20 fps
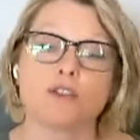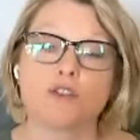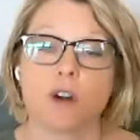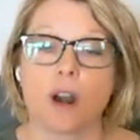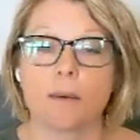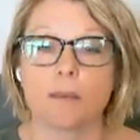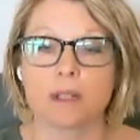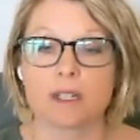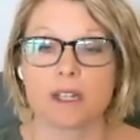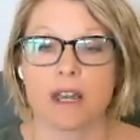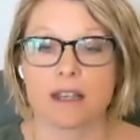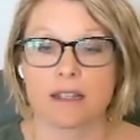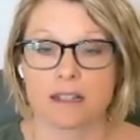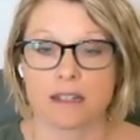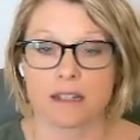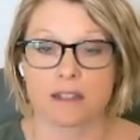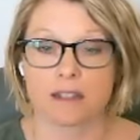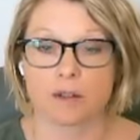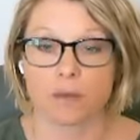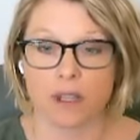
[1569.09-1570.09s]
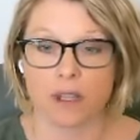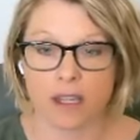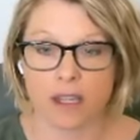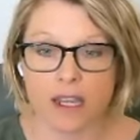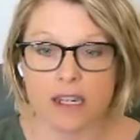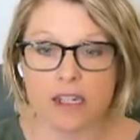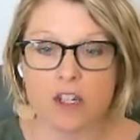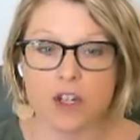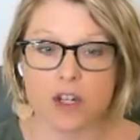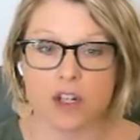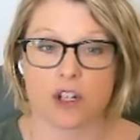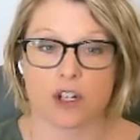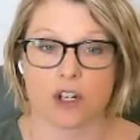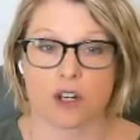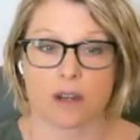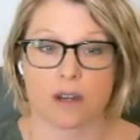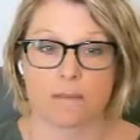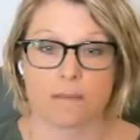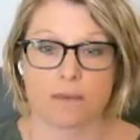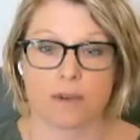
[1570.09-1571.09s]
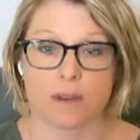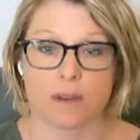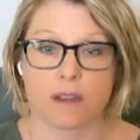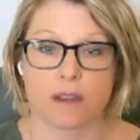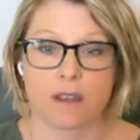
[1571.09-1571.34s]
traumatized in the relationship,